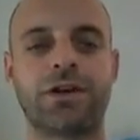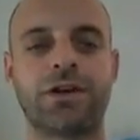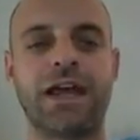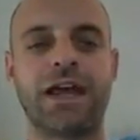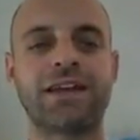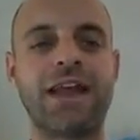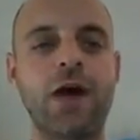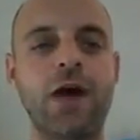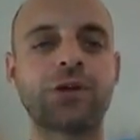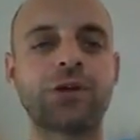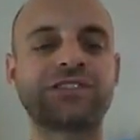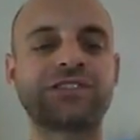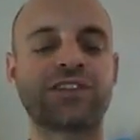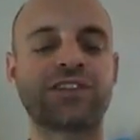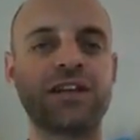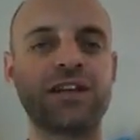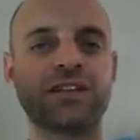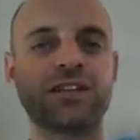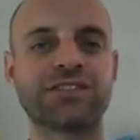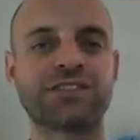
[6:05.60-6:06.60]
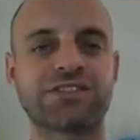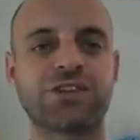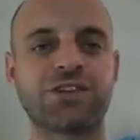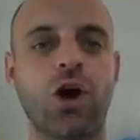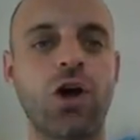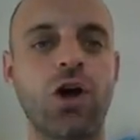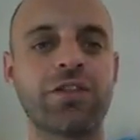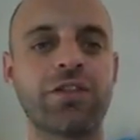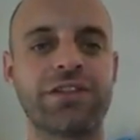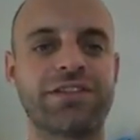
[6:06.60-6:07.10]
Okay, now it's going to
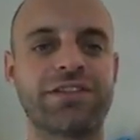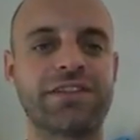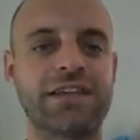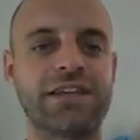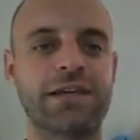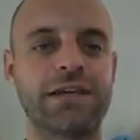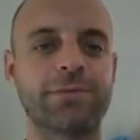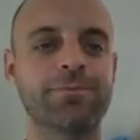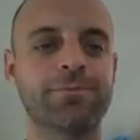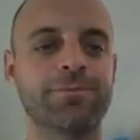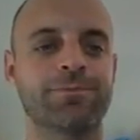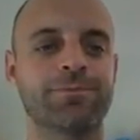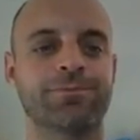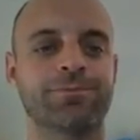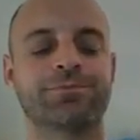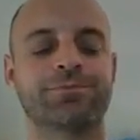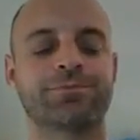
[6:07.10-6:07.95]
install the theme.